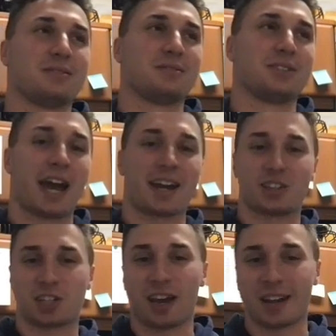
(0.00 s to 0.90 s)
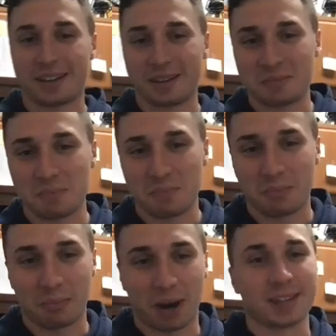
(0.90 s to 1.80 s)
Dagestani
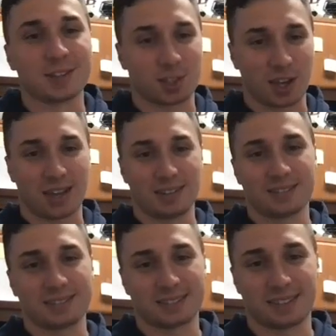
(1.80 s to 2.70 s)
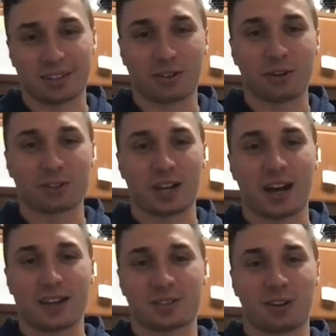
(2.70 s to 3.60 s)
mindset. Like those
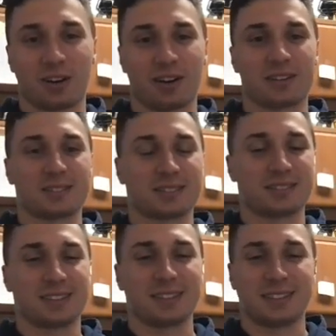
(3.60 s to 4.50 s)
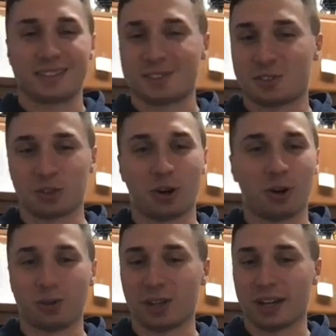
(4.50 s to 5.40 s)
guys are
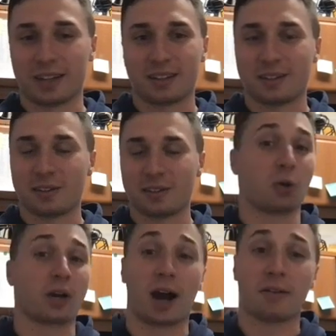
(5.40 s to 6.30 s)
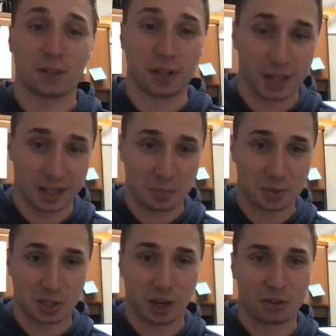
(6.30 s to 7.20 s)
so confident in
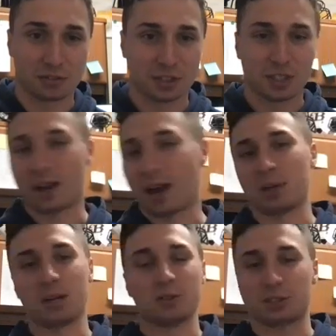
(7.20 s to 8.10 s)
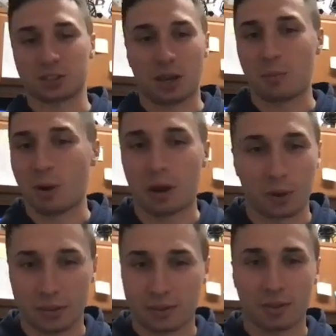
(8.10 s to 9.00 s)
themselves. I mean, it was the same way
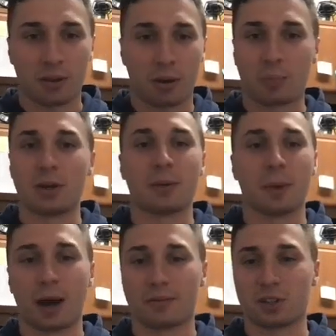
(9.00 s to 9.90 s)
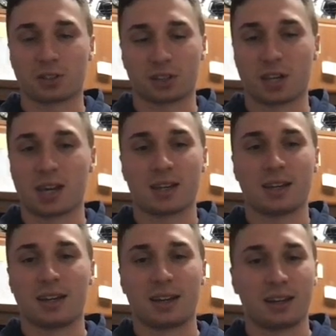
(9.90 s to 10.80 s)
with Habib, obviously.
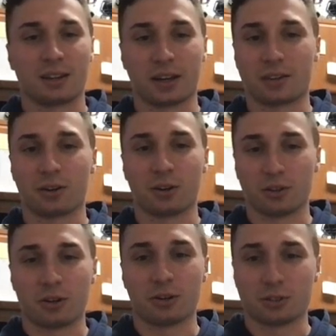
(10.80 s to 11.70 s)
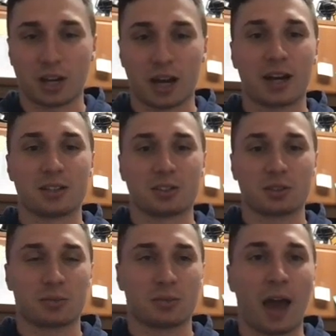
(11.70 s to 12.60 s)
Like those guys
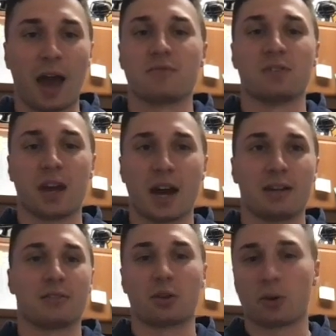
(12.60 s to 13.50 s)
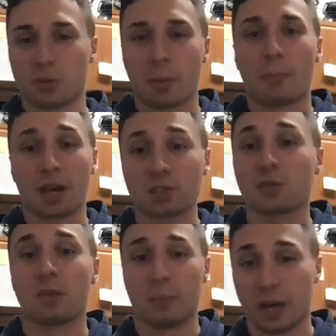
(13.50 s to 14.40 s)
have yet the best
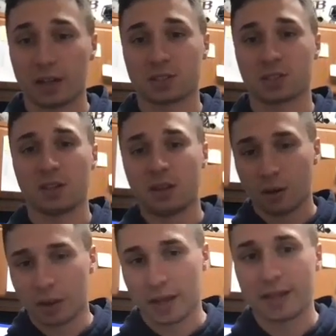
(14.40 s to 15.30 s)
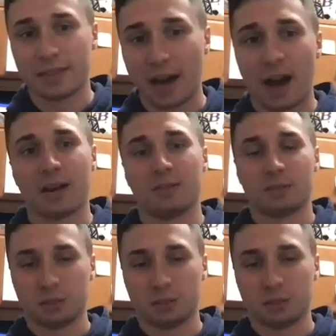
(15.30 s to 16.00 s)
of the best in that